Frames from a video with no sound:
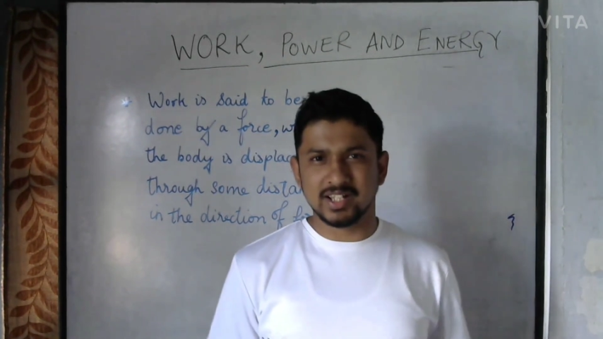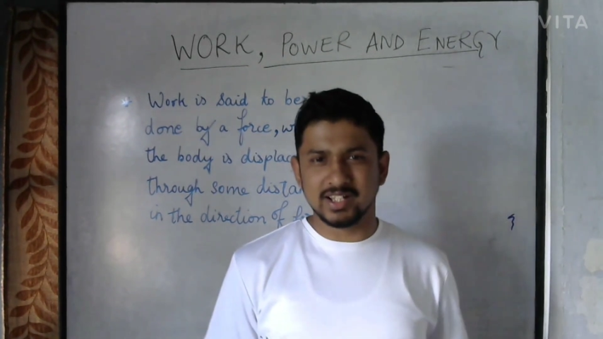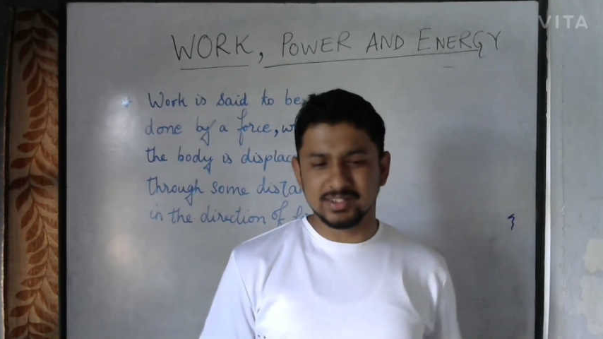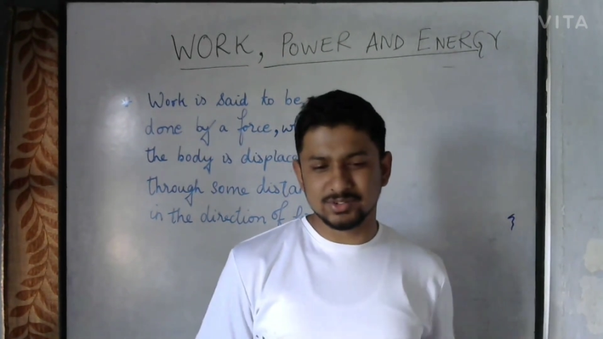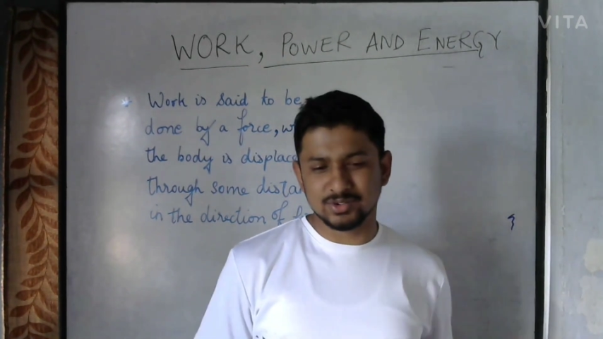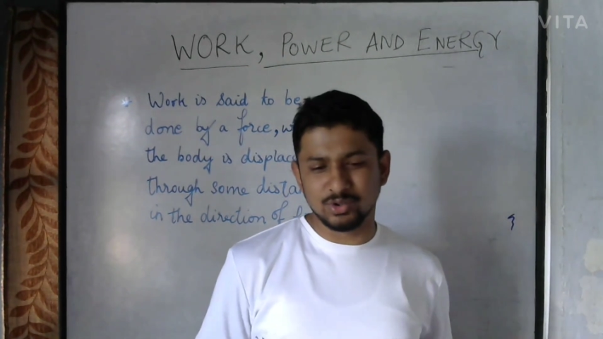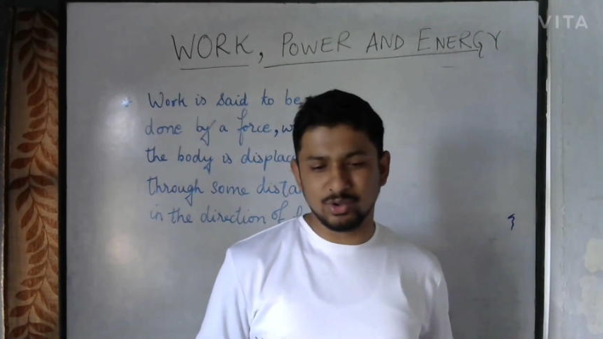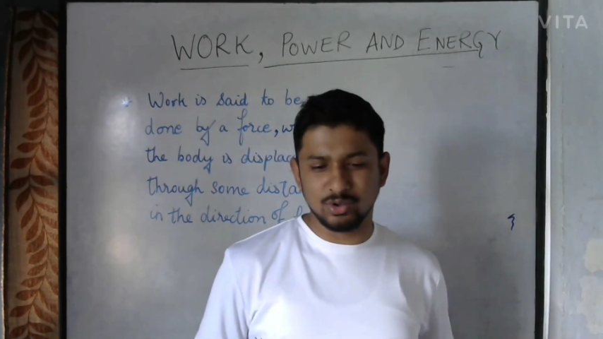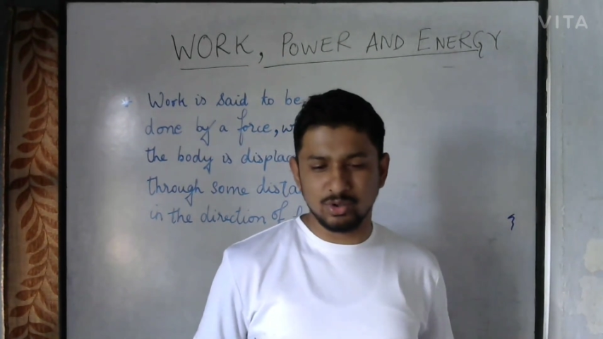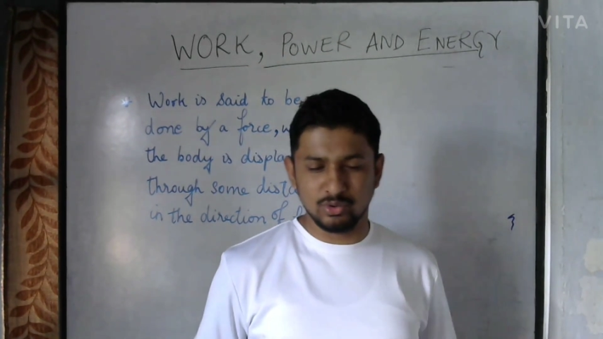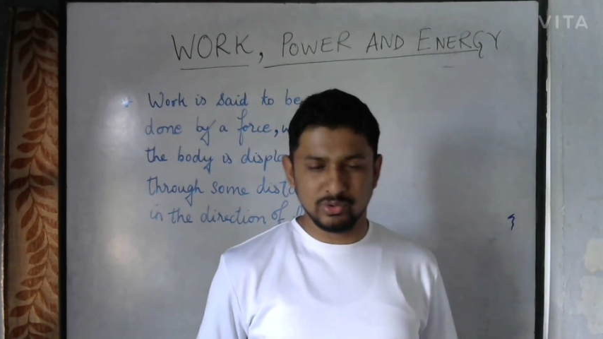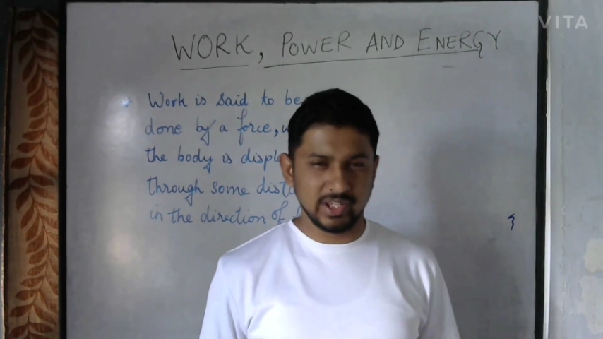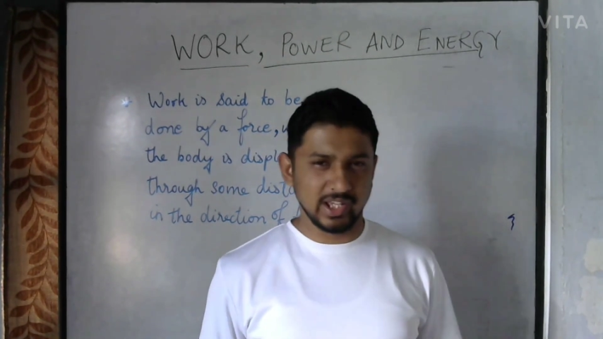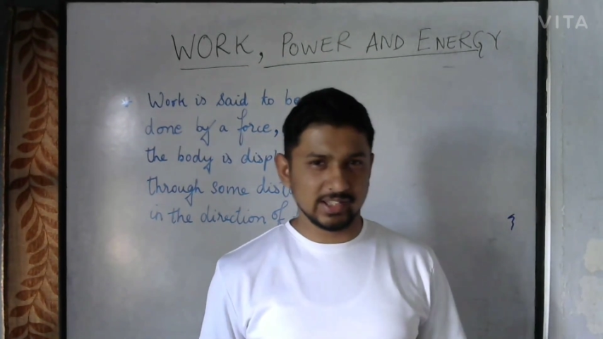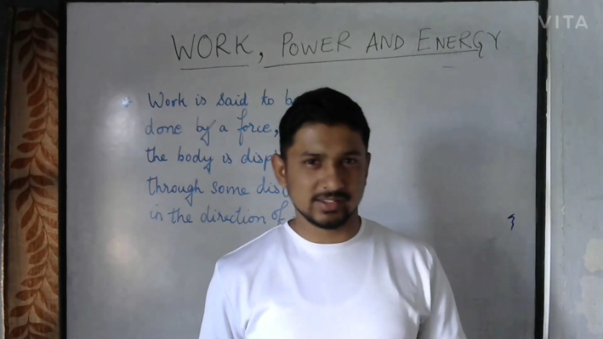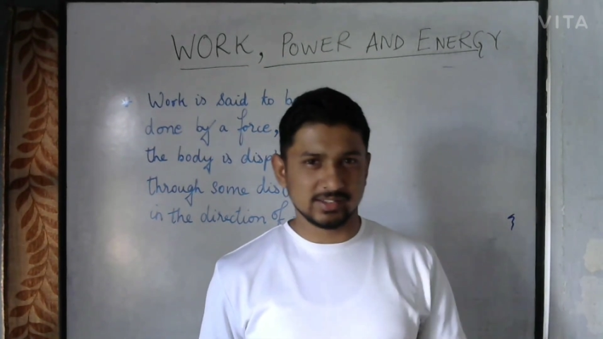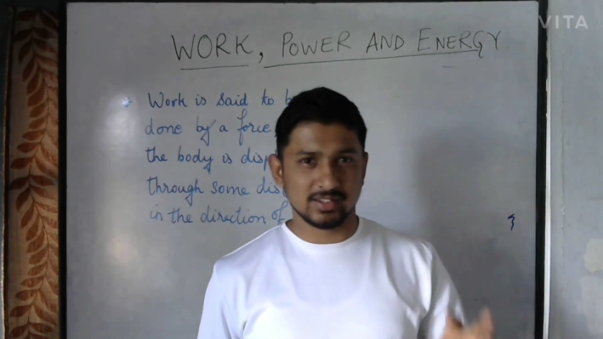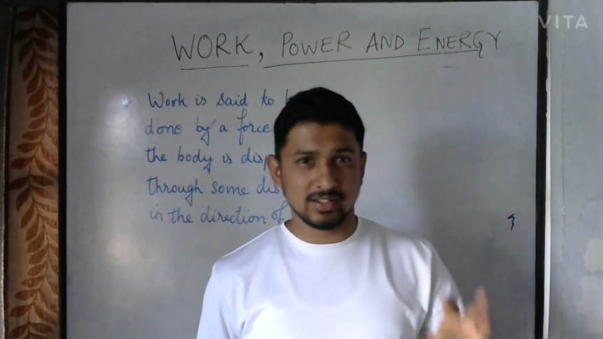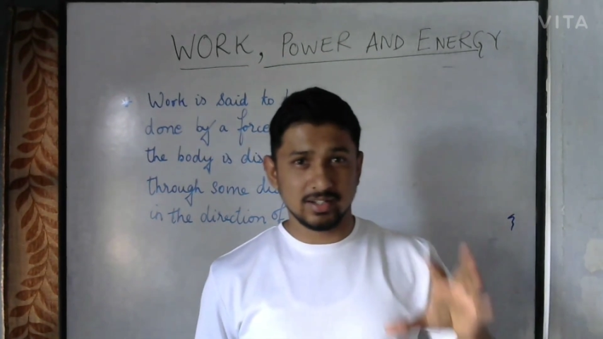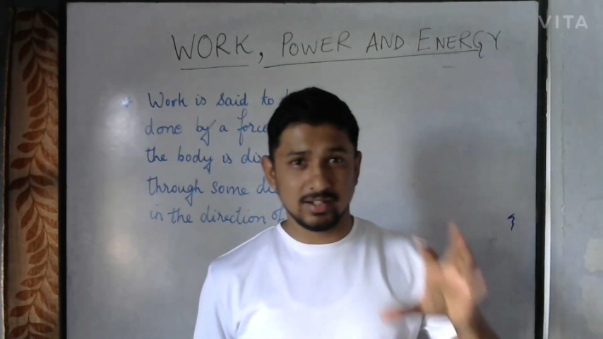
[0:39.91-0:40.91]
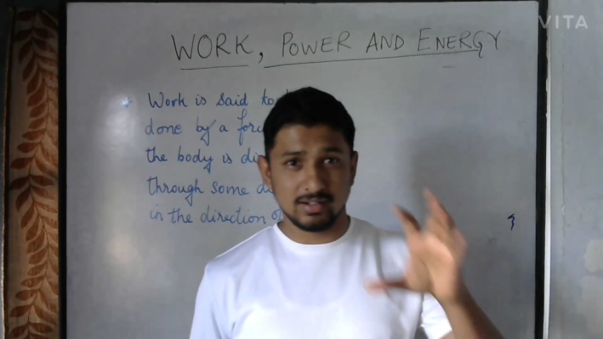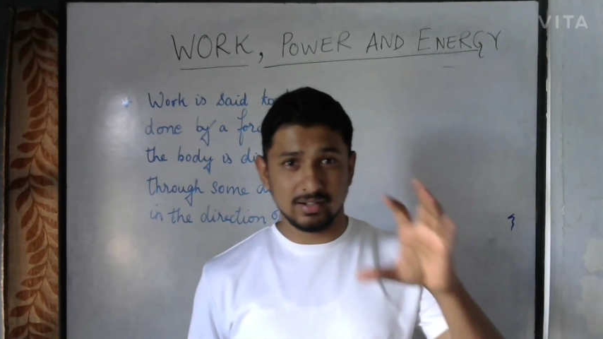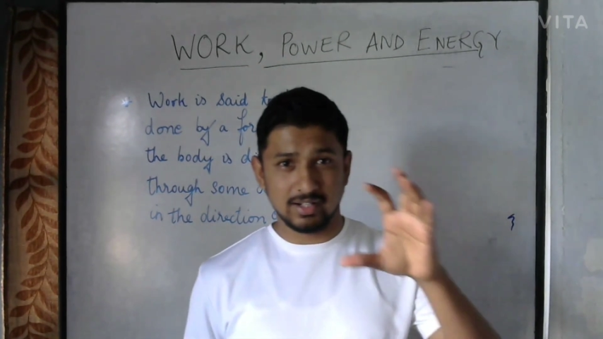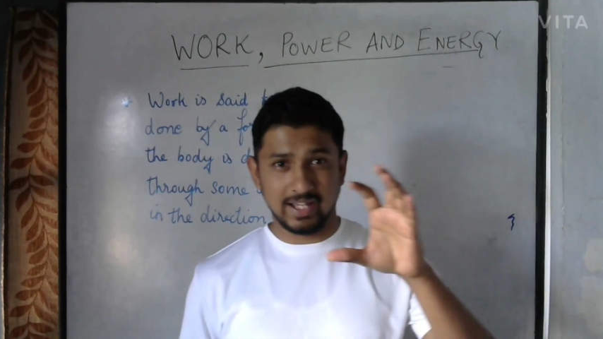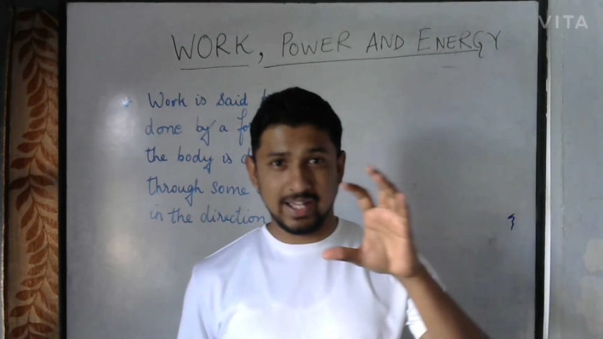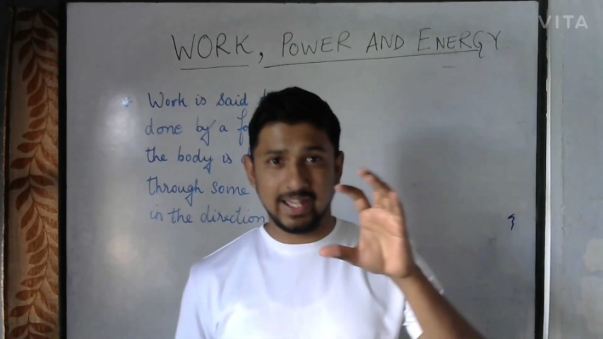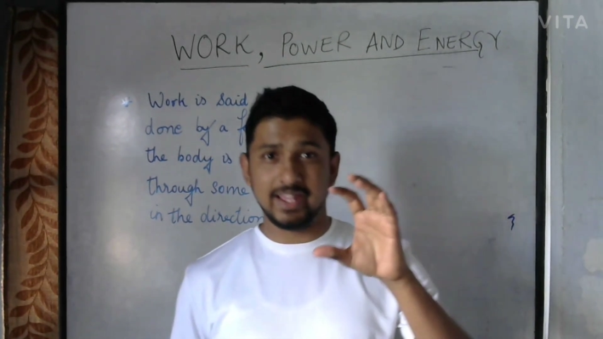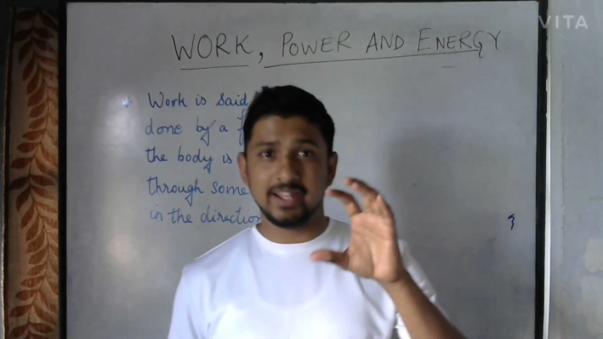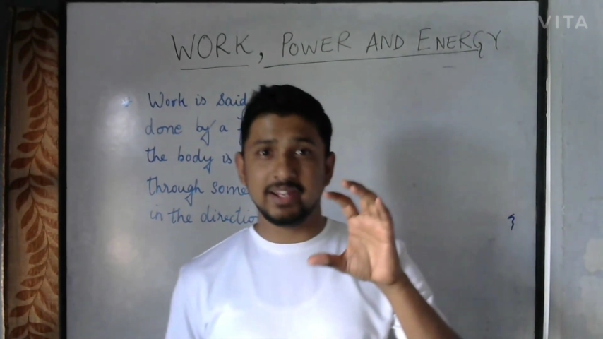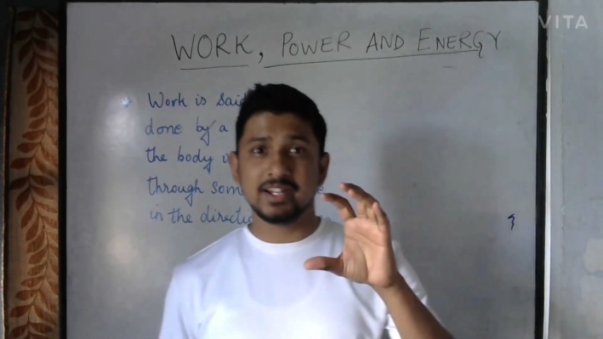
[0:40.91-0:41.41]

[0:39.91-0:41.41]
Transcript: So yes, and it's